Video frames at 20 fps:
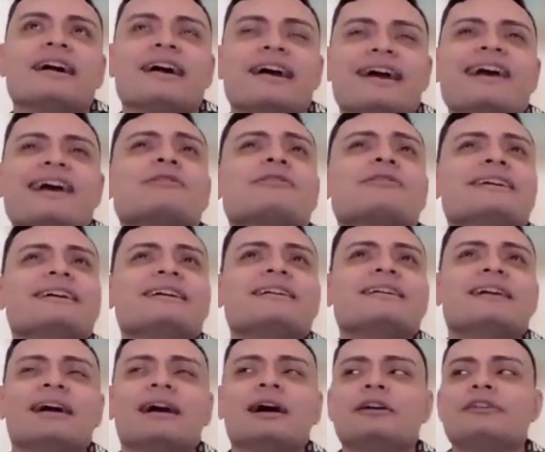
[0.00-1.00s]

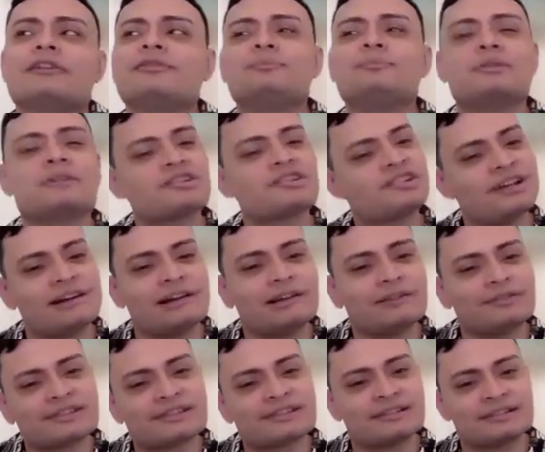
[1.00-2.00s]
area of
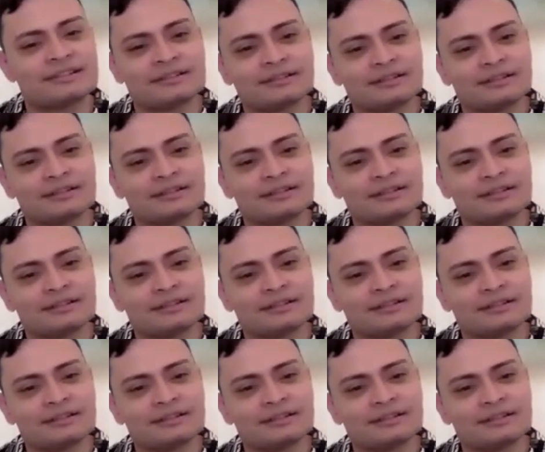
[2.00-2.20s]
bookshelves